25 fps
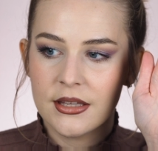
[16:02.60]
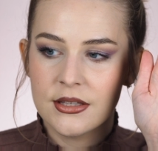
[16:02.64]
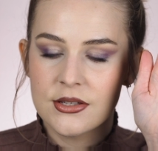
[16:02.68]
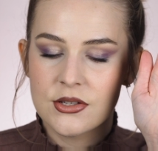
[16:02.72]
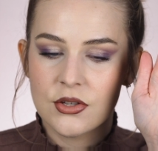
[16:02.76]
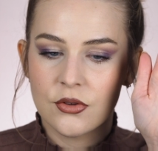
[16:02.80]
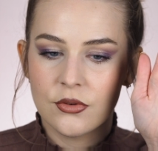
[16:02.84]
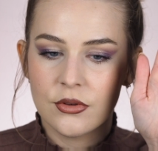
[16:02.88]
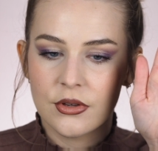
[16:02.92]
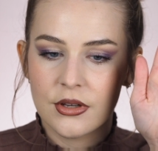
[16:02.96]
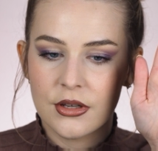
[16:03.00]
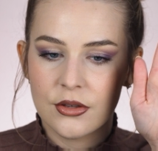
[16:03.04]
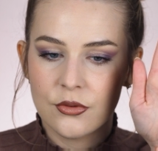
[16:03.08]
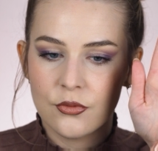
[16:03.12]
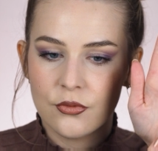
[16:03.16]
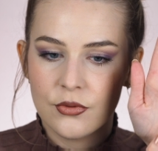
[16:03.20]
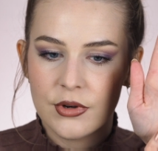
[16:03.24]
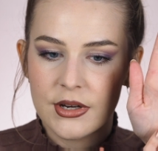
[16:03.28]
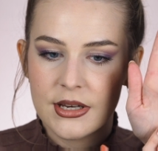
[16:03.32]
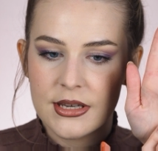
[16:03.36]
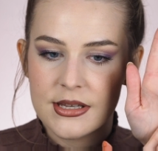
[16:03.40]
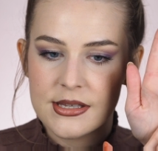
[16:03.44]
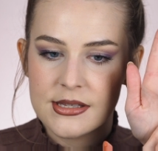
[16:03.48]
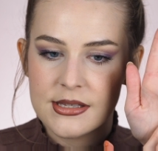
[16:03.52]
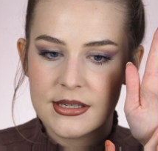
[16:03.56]
so you can
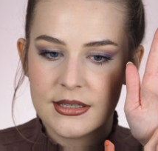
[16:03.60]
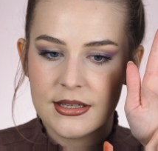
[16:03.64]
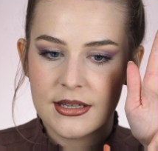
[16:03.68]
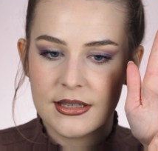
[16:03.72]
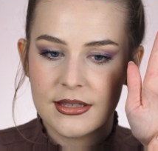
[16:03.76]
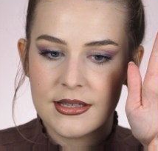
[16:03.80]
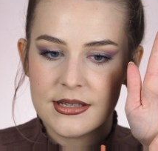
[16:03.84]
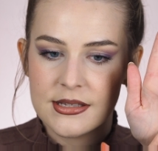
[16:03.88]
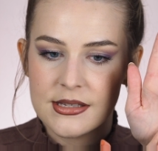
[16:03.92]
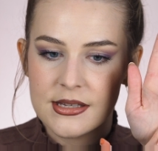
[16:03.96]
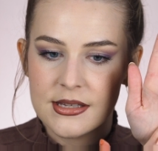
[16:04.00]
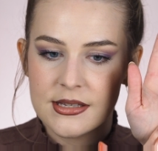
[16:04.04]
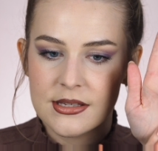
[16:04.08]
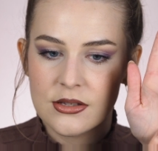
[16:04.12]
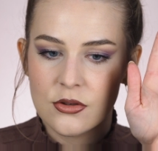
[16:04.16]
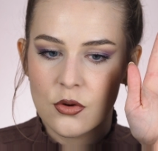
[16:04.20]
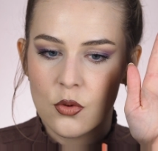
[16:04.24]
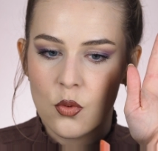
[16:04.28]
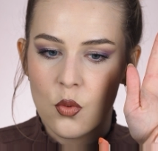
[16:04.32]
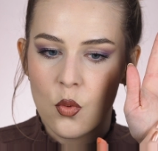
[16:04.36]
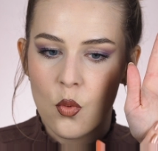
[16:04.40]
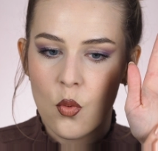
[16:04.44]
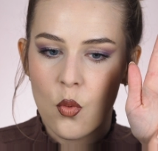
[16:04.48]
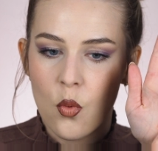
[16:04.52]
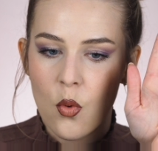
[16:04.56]
really see that this is
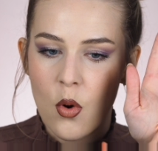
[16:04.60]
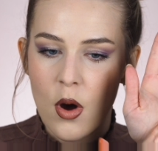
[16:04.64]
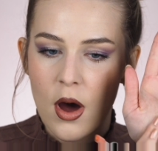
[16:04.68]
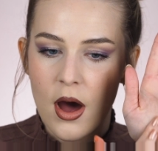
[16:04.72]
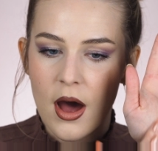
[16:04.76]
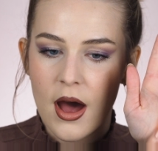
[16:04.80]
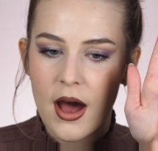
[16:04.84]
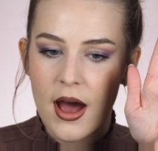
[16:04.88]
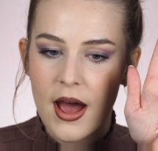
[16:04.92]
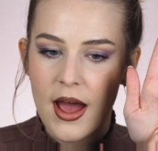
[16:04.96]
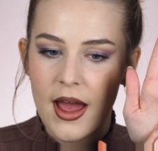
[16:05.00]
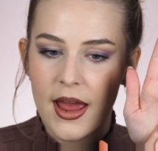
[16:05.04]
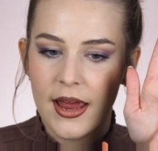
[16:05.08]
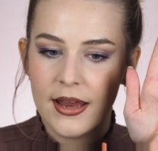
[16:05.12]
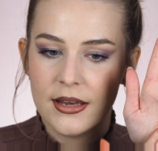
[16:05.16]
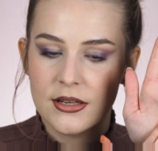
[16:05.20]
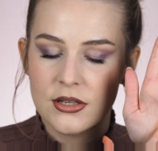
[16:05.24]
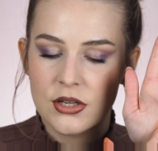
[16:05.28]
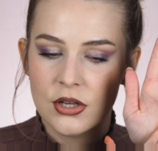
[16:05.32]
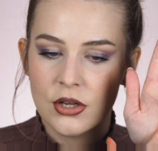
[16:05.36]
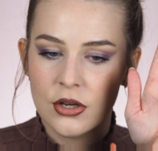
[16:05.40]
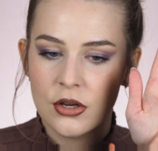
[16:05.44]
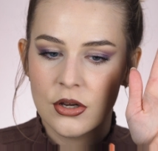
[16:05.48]
quite